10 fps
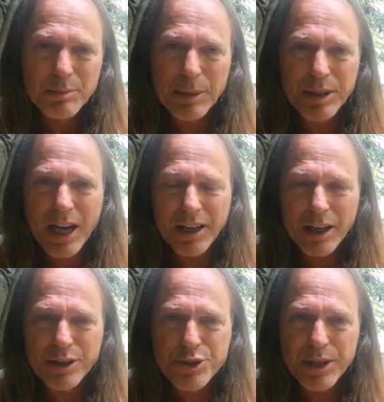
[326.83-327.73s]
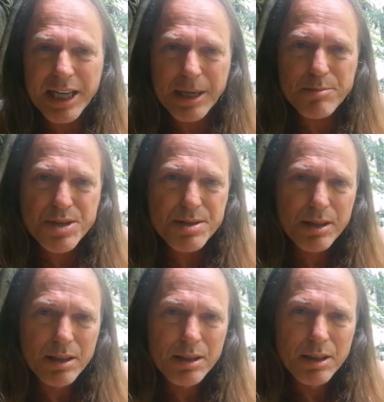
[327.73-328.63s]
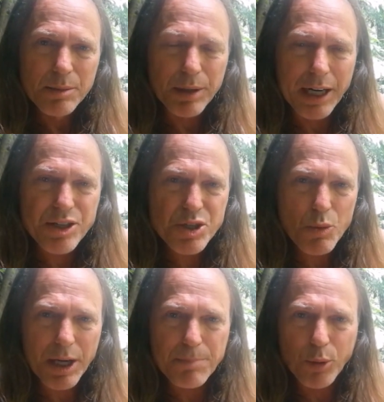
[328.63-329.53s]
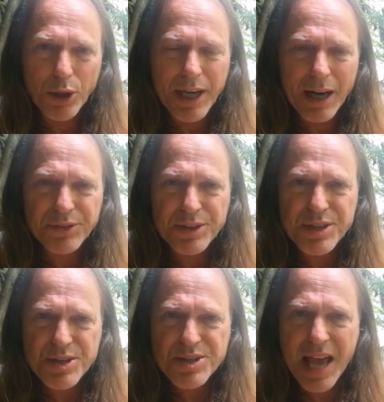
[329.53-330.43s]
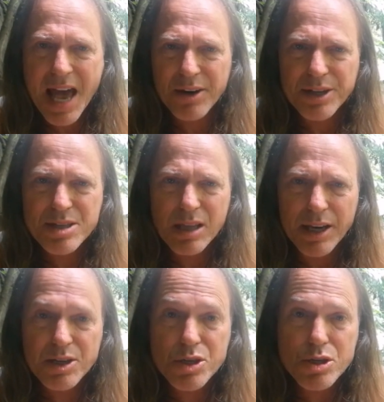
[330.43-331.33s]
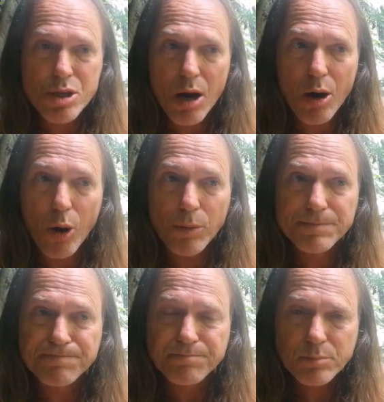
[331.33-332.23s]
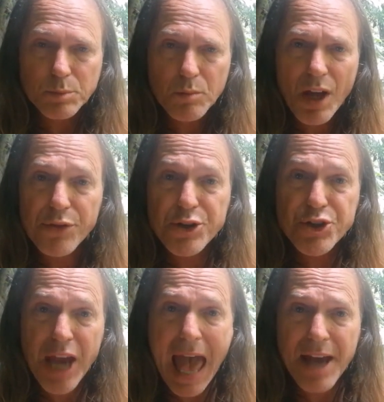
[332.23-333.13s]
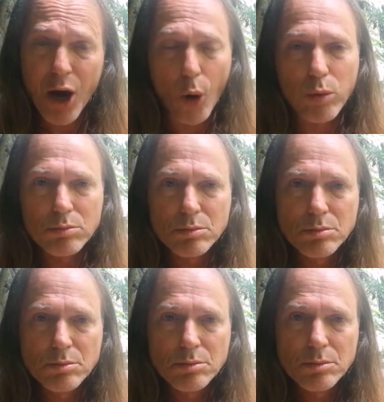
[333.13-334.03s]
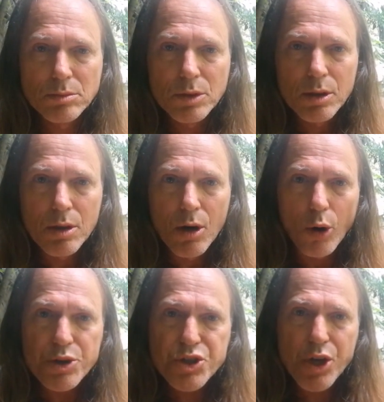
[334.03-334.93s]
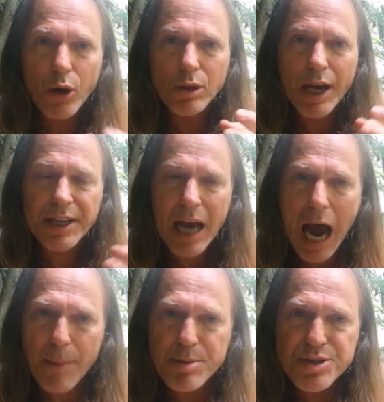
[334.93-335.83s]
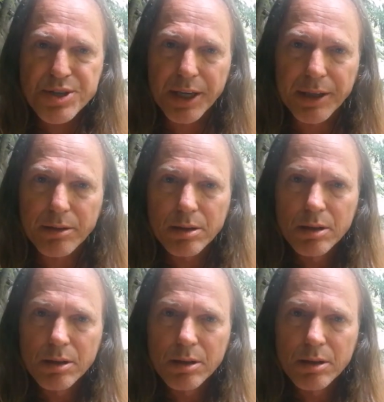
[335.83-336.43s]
maybe not our dreams, but I just want to point out that this Saturn is like so the shadow, or so like opposite,